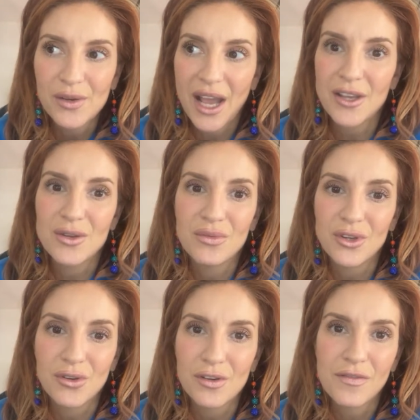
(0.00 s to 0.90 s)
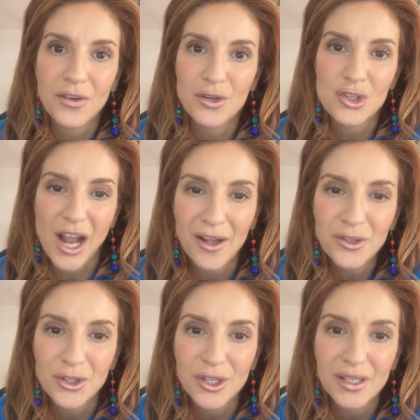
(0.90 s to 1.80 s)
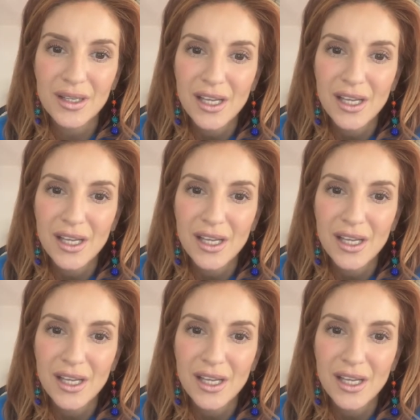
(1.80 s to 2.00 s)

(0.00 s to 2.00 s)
how you yearn for your childhood.